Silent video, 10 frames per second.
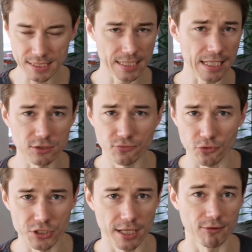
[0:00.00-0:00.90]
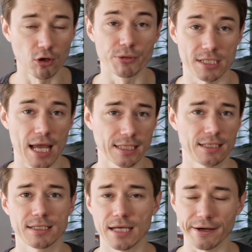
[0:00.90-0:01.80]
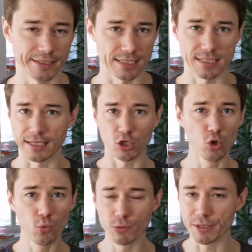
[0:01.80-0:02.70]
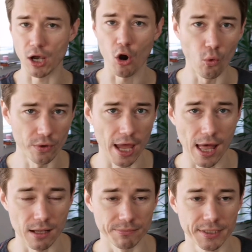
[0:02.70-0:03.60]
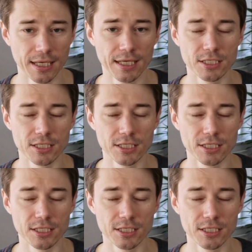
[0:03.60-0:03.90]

Salesforce developers, analysts, architects. Like, you would be overwhelmed.